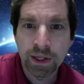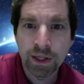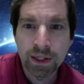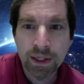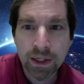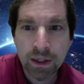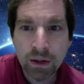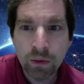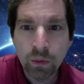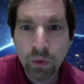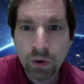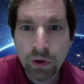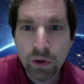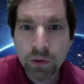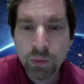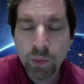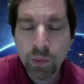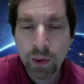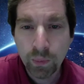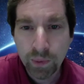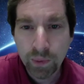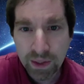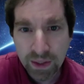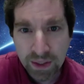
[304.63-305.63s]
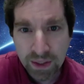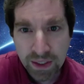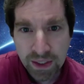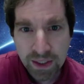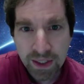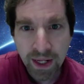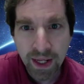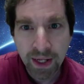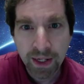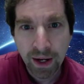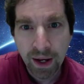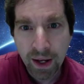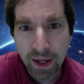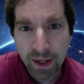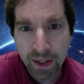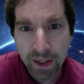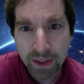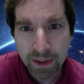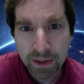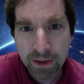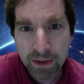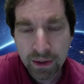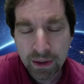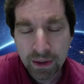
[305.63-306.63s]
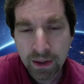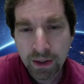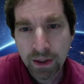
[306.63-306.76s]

And in a world when we need AI,